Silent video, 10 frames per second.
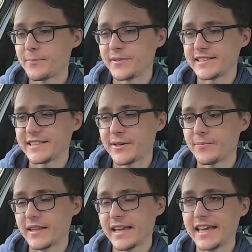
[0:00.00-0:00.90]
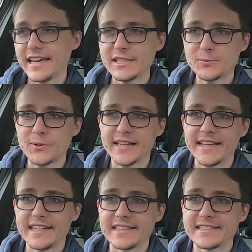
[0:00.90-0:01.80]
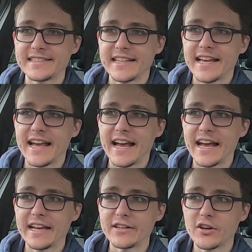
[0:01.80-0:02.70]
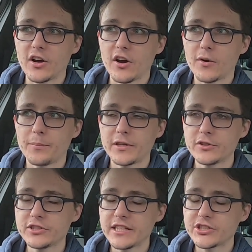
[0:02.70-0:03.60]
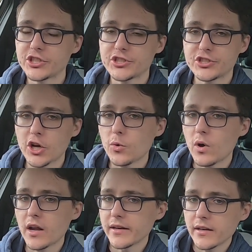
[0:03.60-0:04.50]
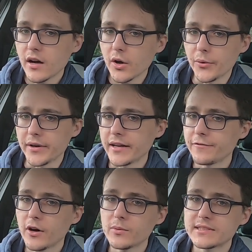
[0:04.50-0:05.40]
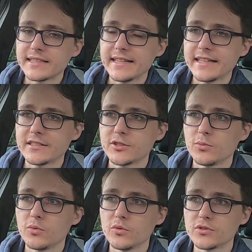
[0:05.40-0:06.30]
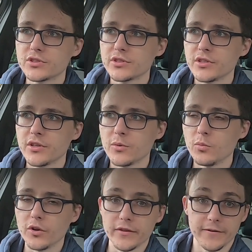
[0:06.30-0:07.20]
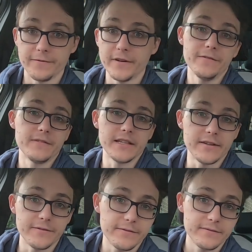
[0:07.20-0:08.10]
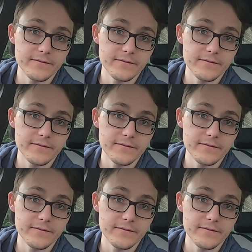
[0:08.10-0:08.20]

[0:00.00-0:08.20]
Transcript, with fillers: But it is what it is. And because it's just so unknown, and if I was to lean towards what the 50th